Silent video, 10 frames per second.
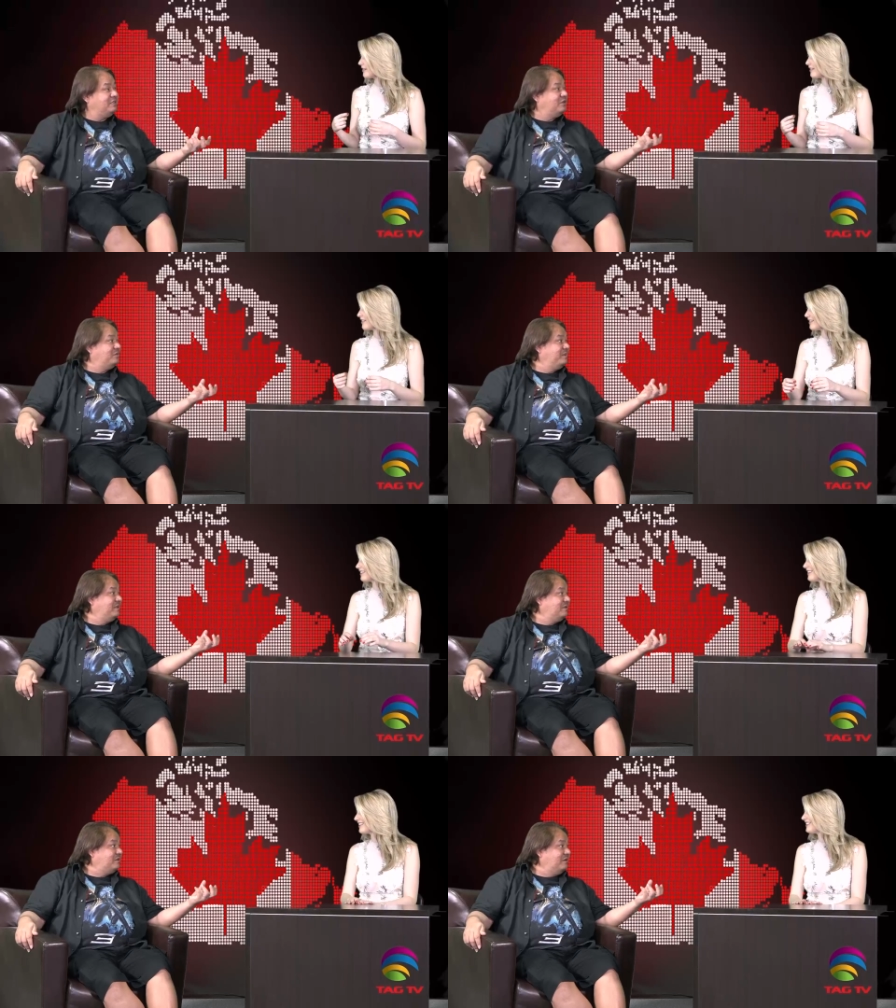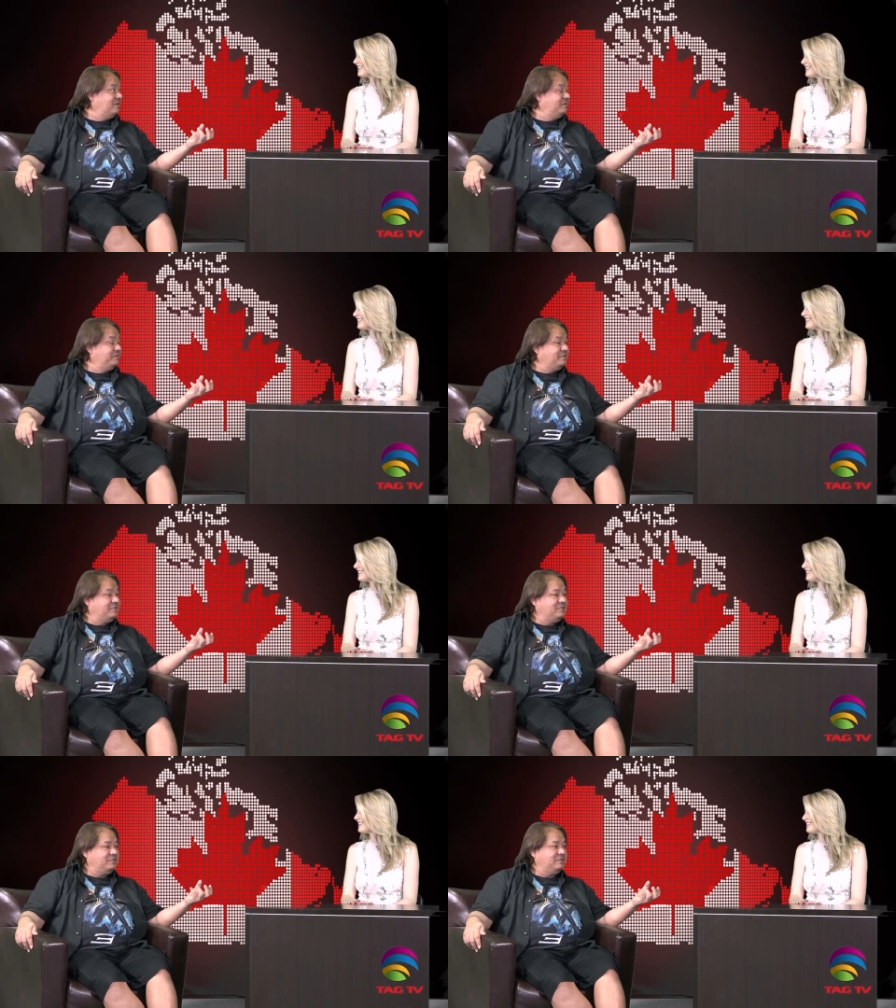the normal color of the
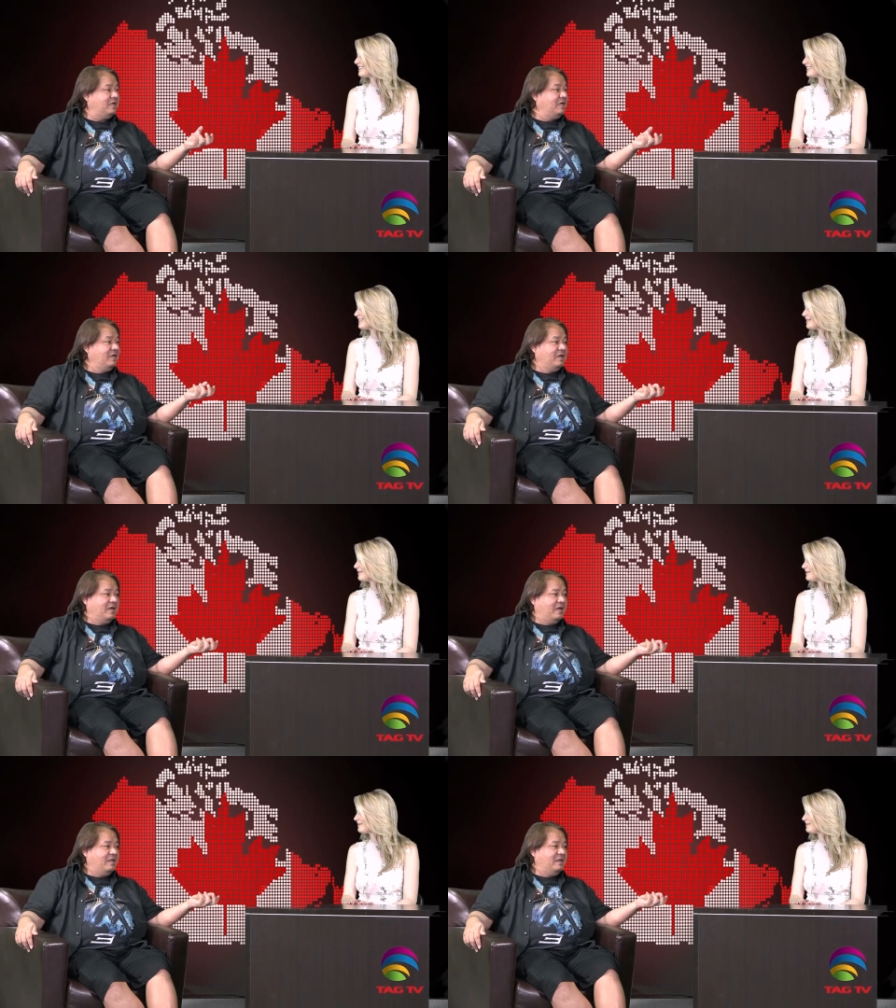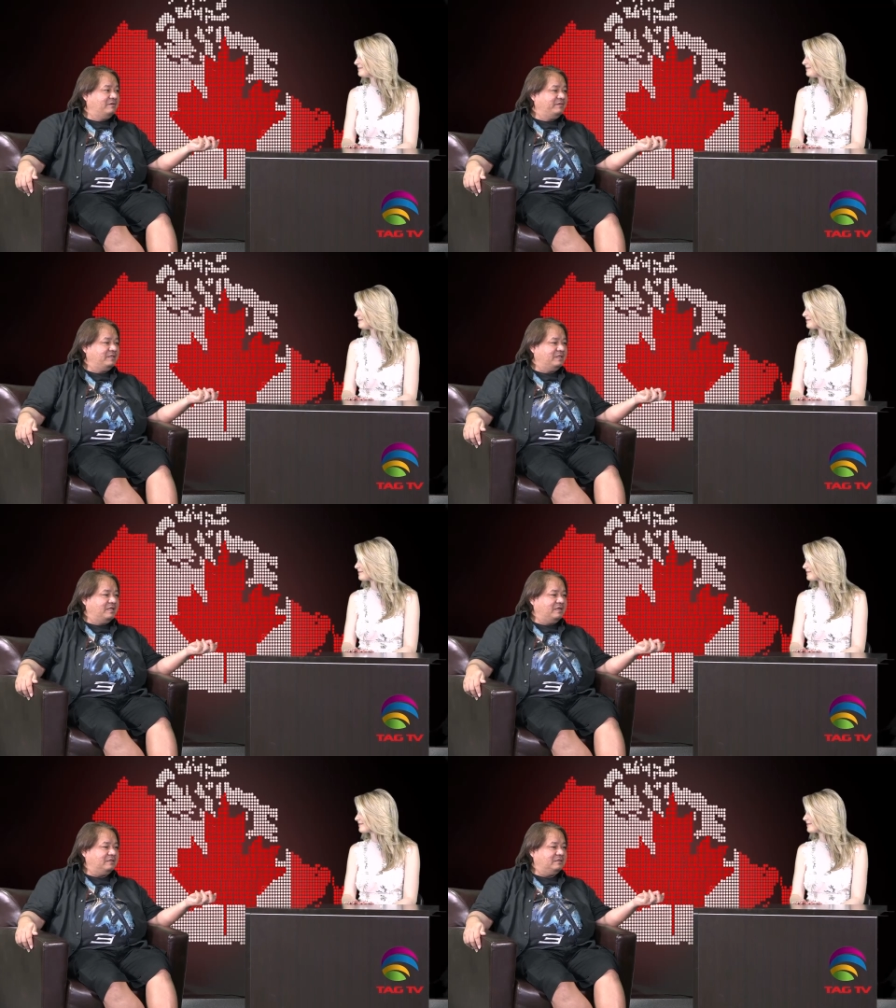seashell. I love it.
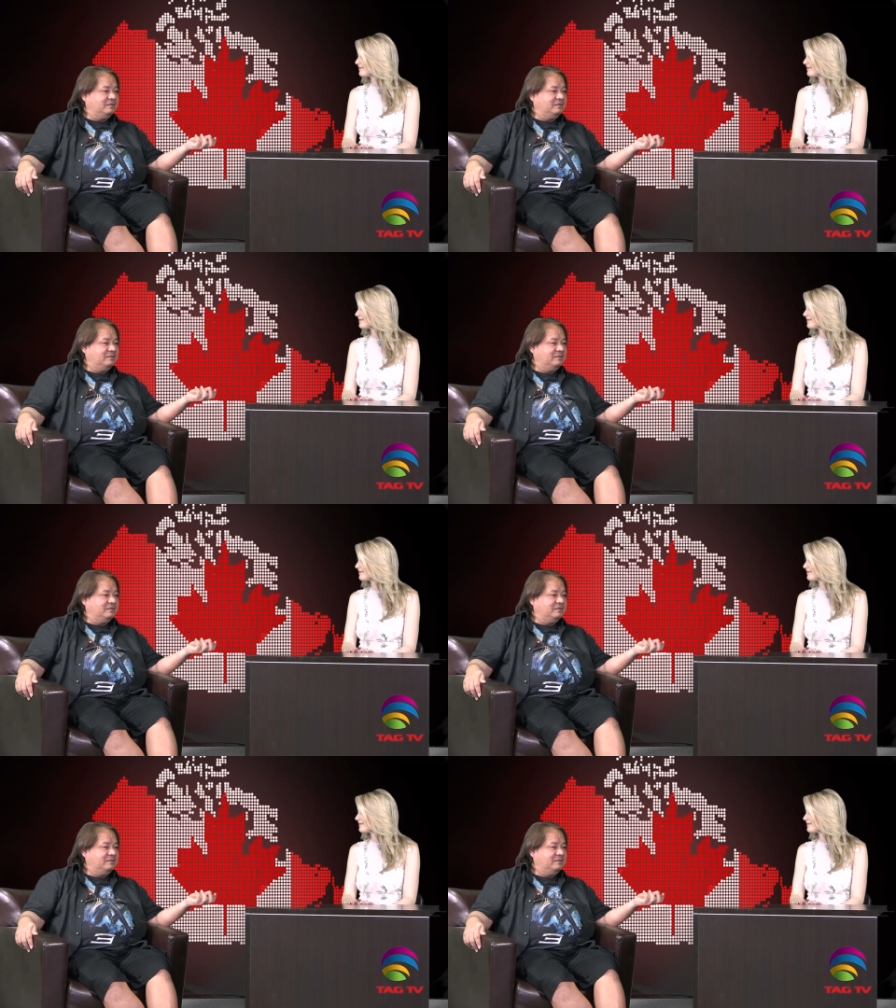Like